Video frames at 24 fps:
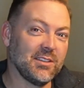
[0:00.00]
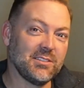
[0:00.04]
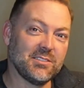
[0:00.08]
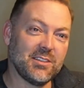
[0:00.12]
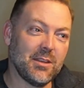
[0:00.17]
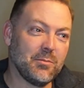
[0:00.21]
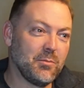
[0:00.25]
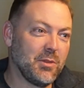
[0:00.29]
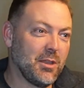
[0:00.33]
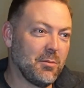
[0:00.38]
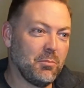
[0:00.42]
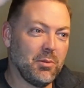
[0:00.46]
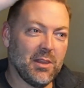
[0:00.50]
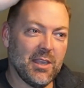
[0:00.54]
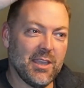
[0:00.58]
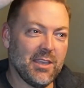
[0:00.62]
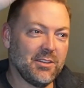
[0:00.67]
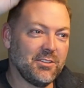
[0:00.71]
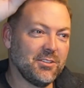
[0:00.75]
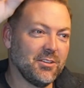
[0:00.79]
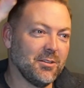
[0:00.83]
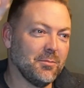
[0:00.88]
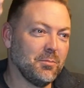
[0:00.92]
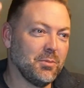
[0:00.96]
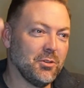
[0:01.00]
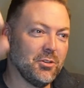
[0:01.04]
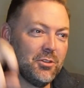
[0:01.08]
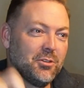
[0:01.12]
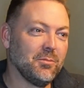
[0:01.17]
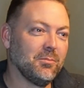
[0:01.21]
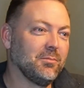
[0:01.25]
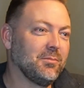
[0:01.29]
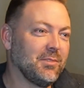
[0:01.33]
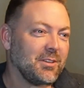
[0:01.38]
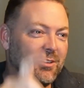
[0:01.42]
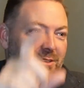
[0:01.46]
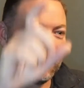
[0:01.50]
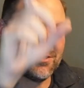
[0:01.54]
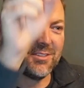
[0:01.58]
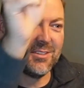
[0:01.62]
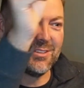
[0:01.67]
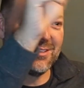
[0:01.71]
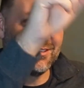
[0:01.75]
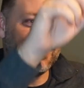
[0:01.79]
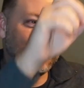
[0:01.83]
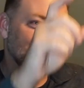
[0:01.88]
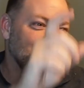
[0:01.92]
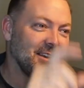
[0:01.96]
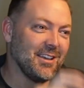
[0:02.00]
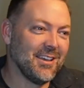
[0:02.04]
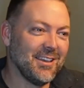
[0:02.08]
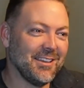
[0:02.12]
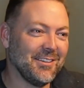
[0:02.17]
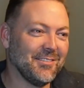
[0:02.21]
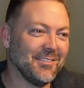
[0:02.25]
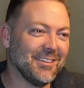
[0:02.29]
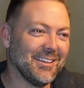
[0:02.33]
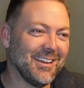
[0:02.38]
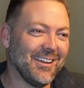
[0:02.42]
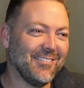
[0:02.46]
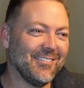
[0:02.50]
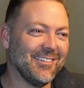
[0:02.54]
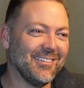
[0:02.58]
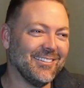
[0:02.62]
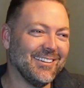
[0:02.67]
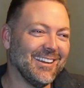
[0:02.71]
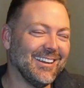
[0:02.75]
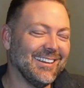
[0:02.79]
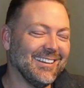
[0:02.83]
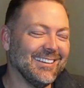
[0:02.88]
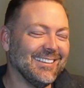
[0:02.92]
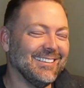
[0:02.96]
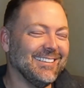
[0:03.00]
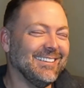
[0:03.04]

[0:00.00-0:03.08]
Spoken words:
Send me a planter, boom, here's the design, whatever, right?